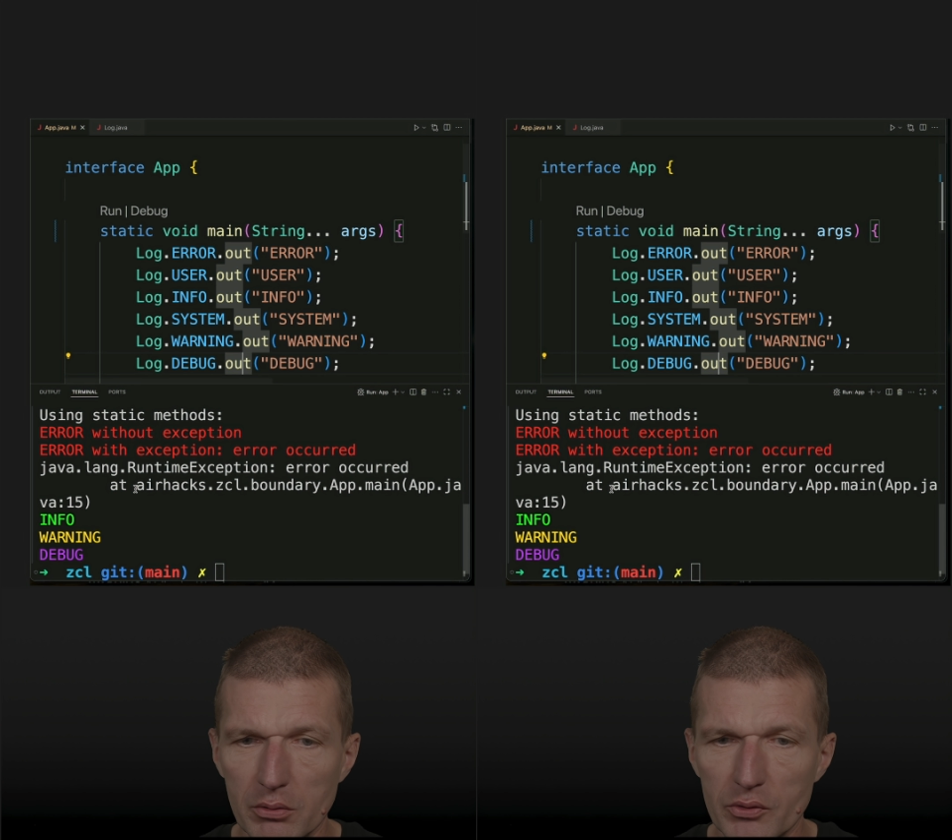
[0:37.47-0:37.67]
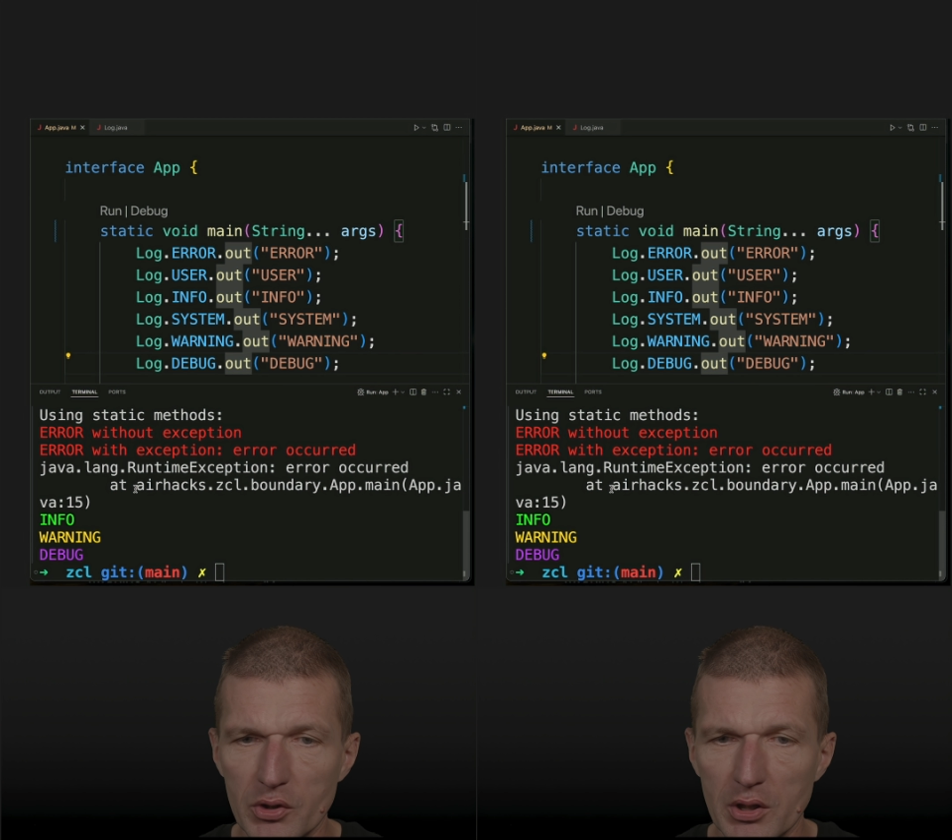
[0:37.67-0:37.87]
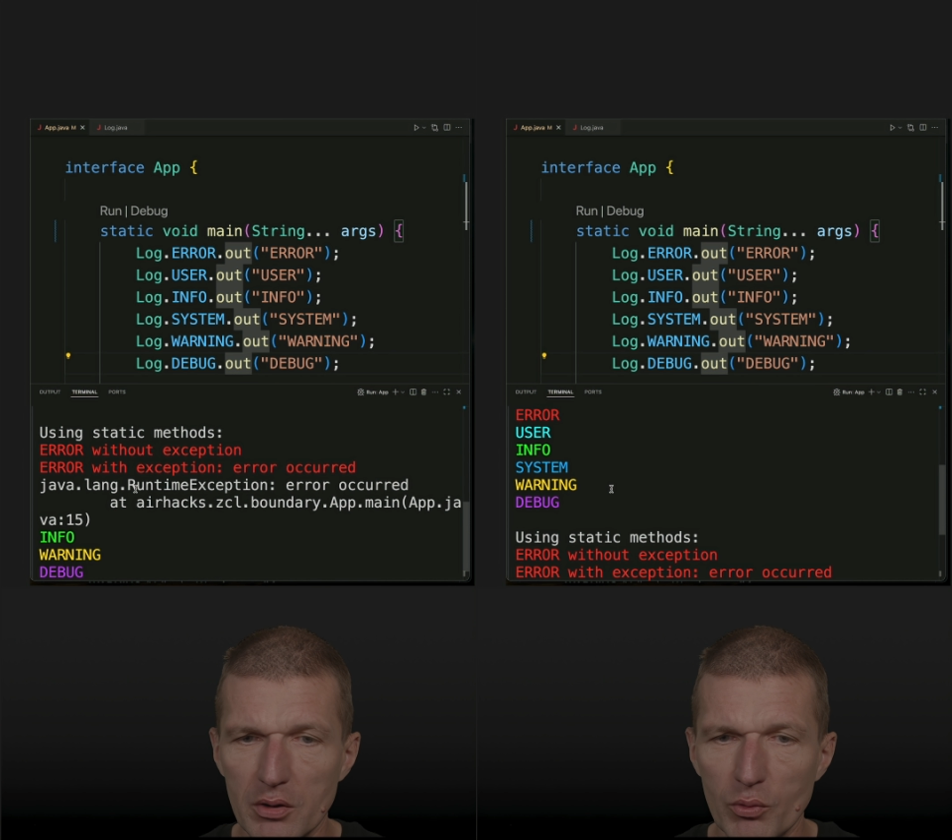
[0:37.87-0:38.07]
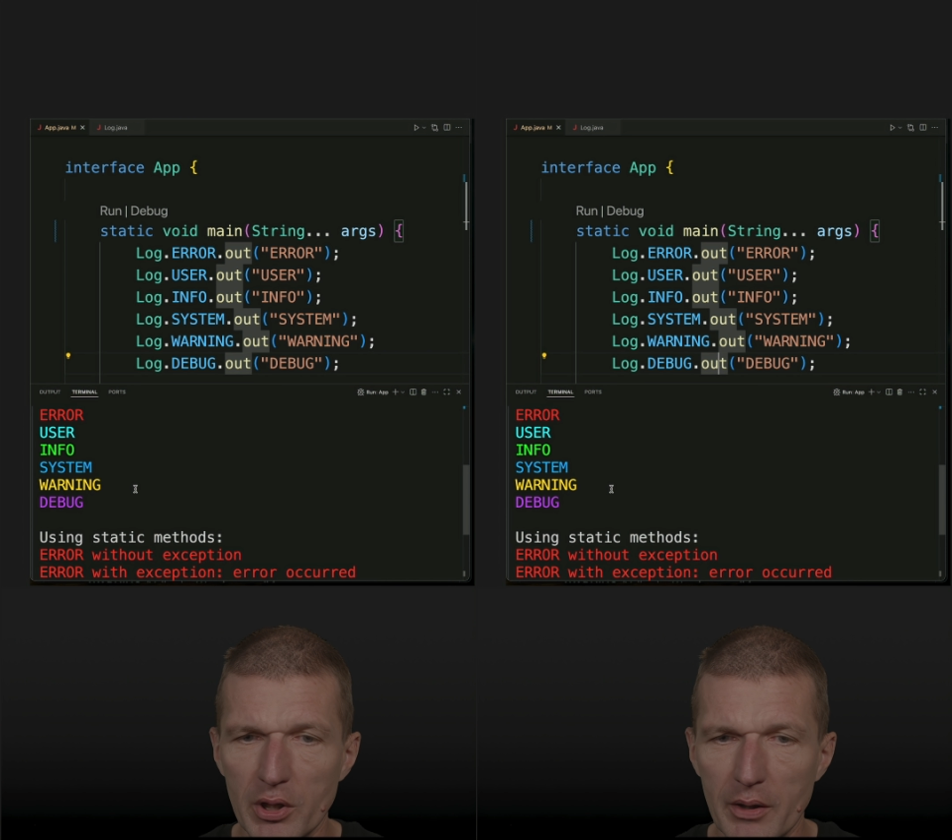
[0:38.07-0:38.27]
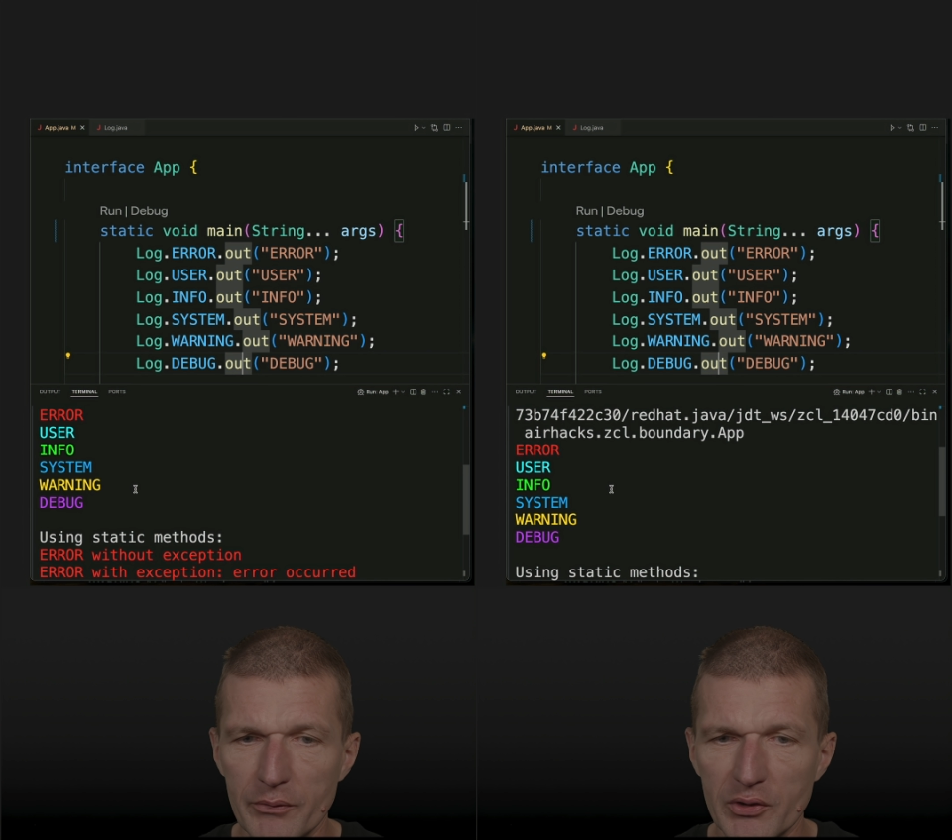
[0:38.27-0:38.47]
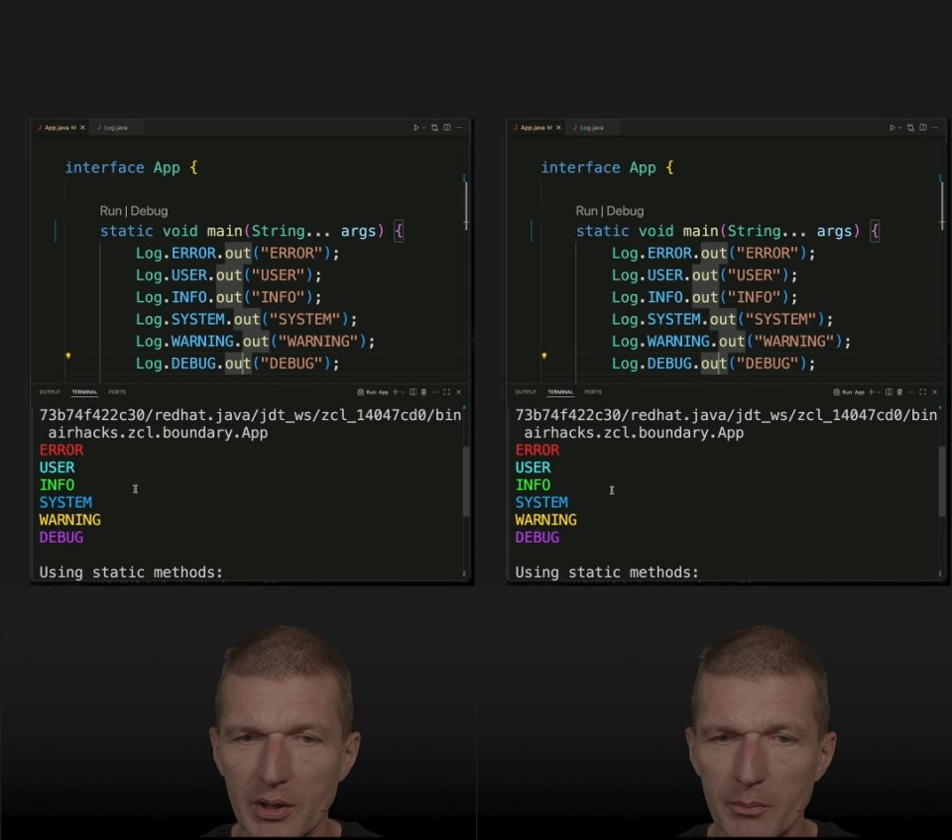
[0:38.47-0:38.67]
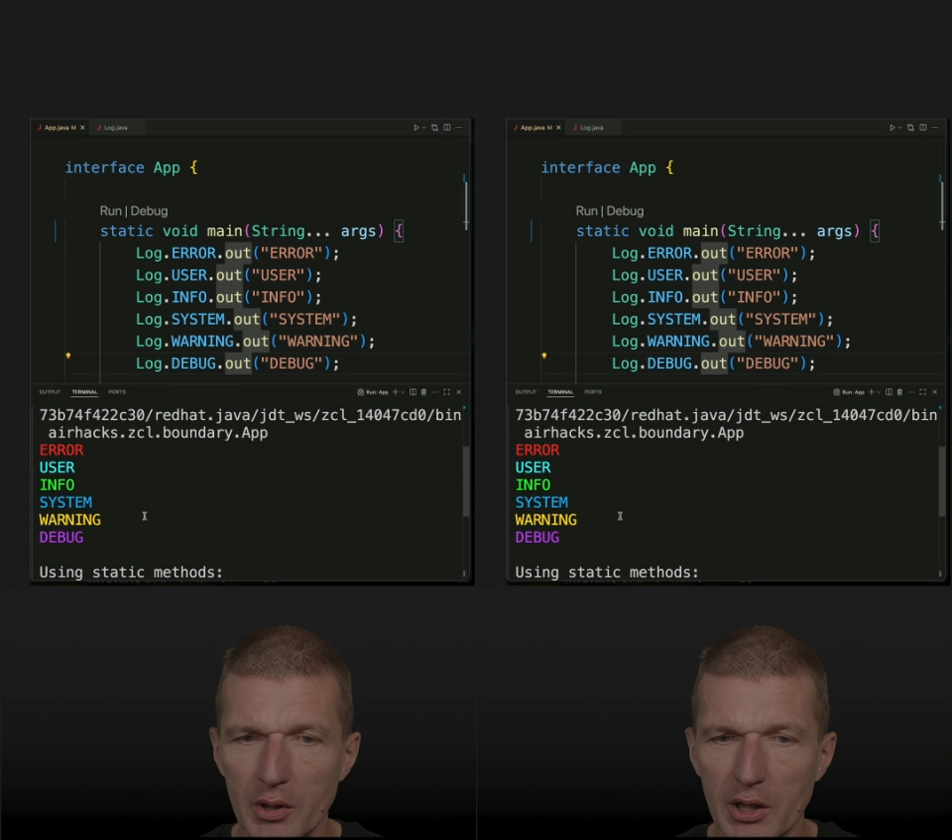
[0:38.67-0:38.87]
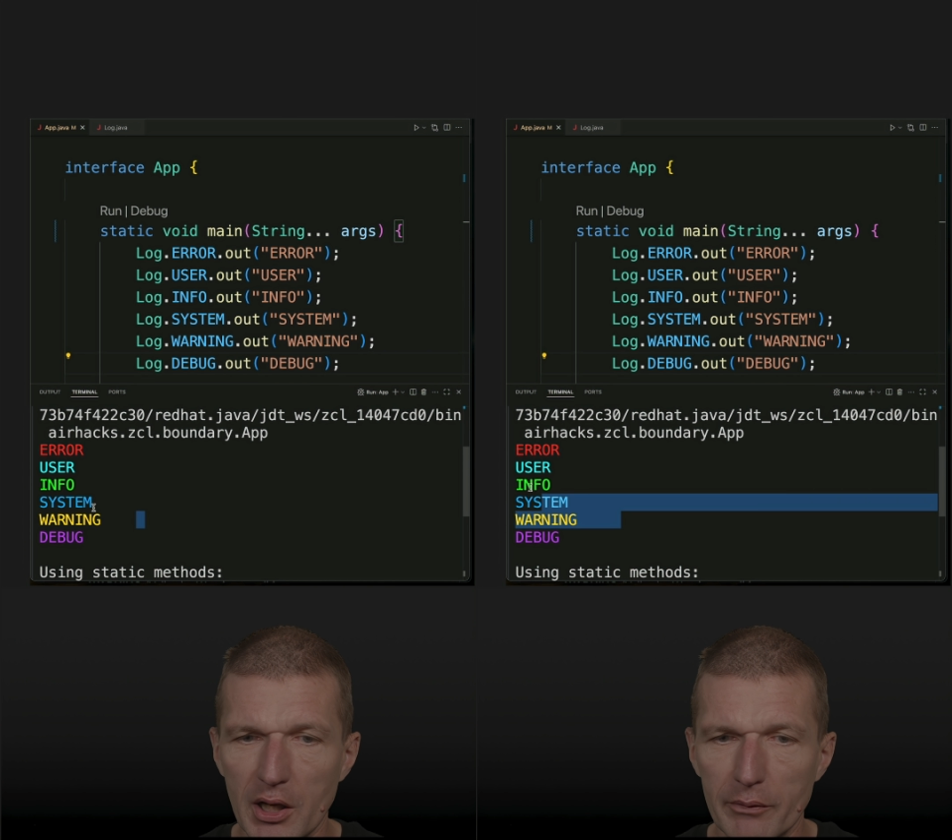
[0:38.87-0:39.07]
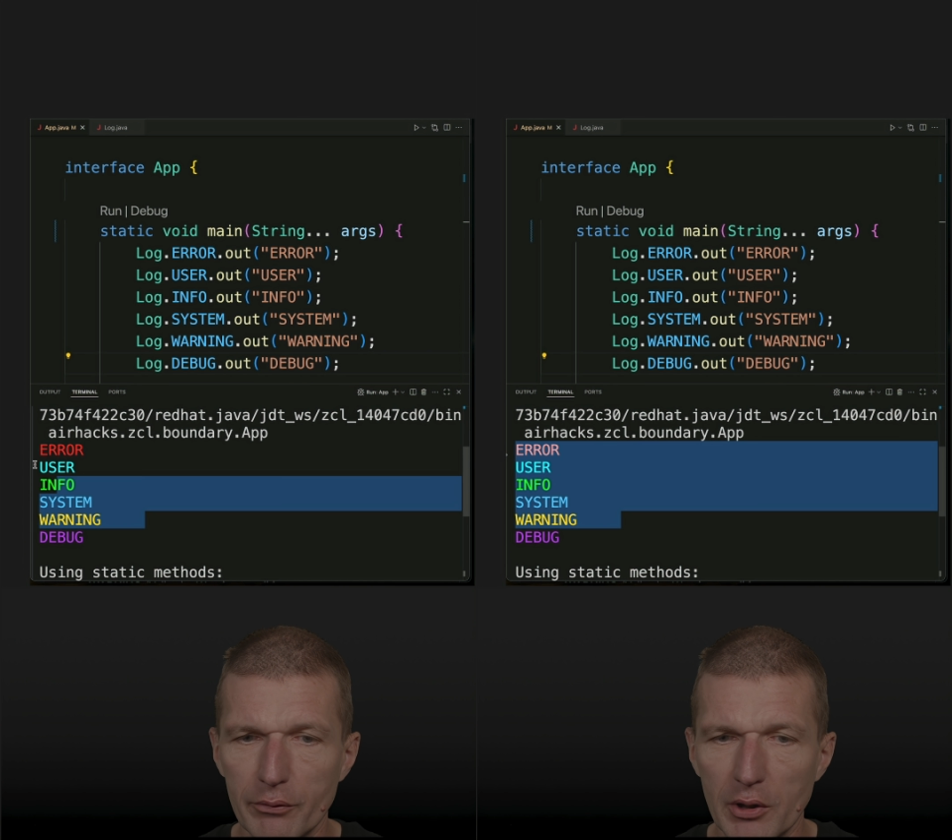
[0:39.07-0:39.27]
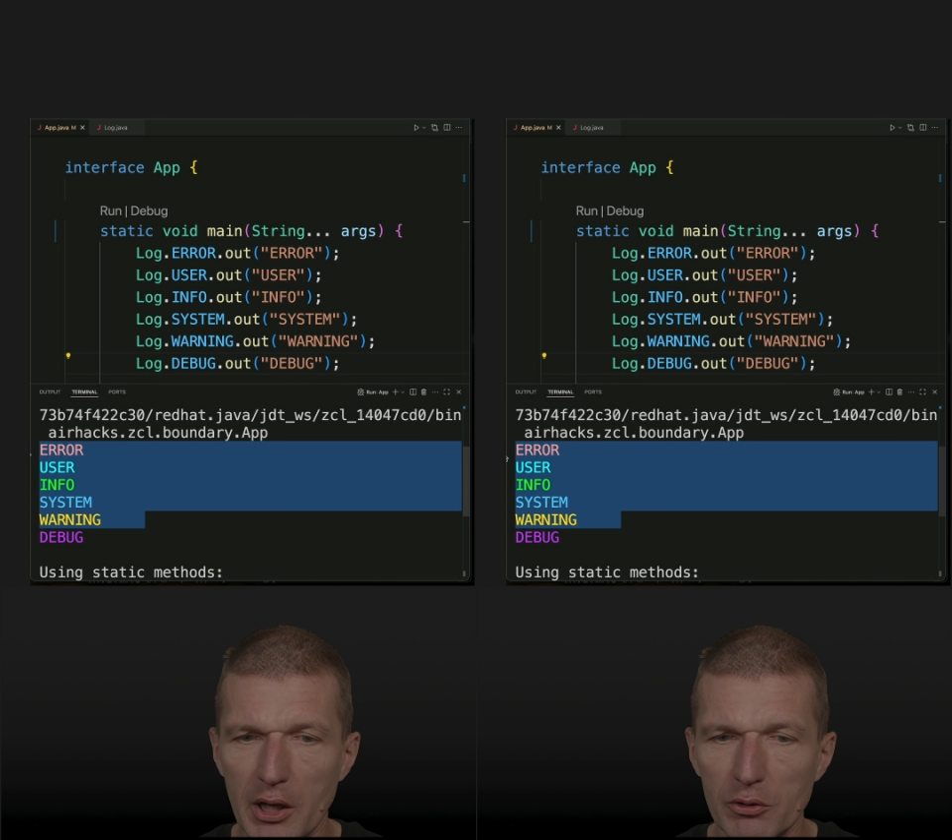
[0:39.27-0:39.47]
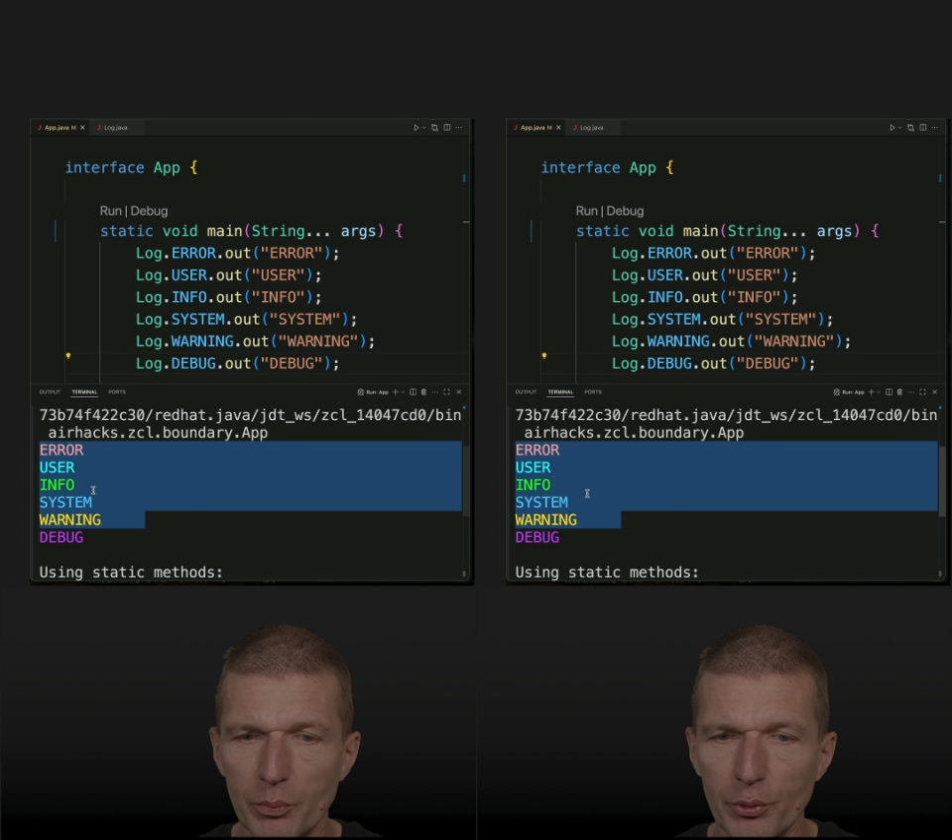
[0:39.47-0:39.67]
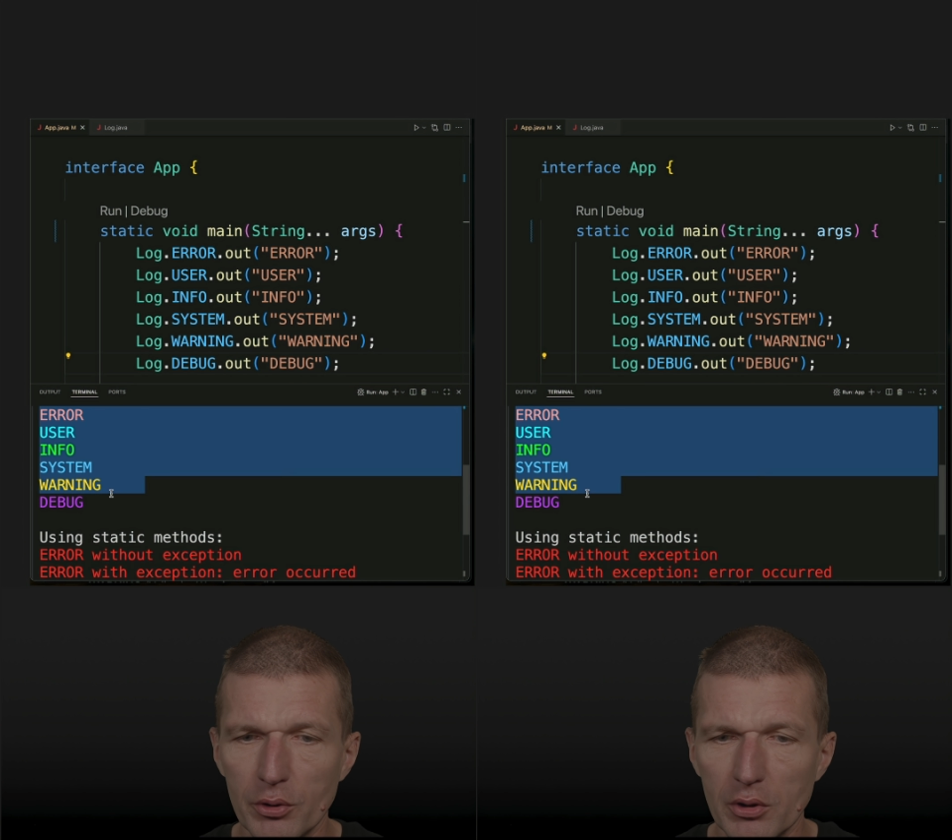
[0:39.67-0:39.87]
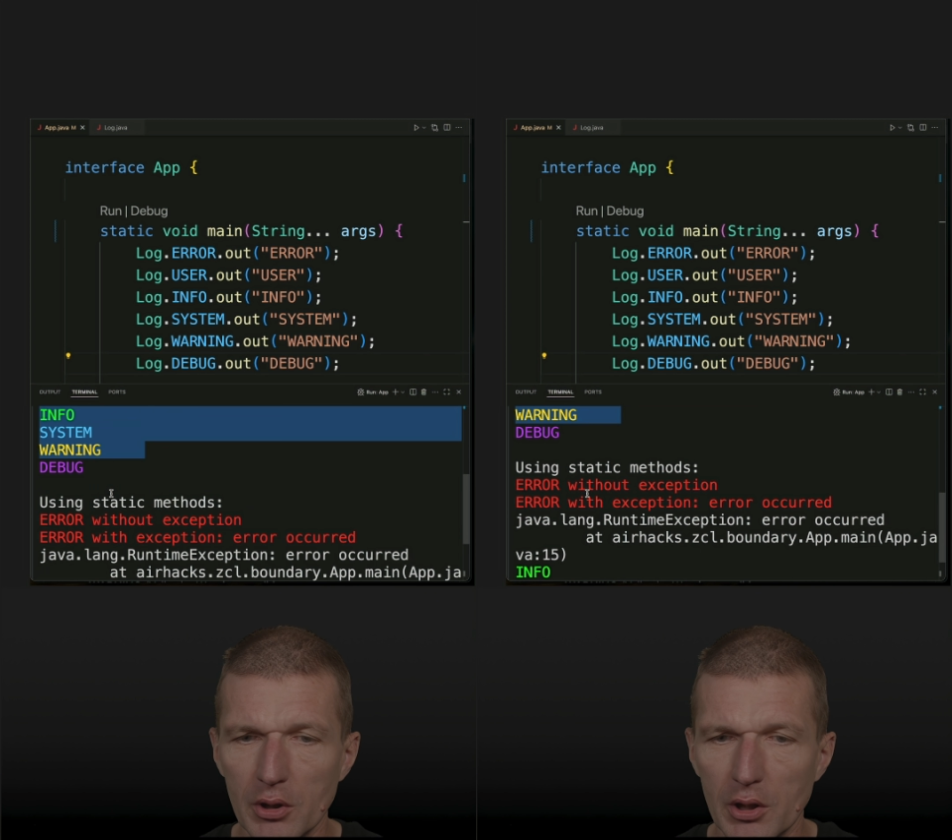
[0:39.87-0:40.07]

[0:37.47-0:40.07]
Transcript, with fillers: You see we have some colorful output,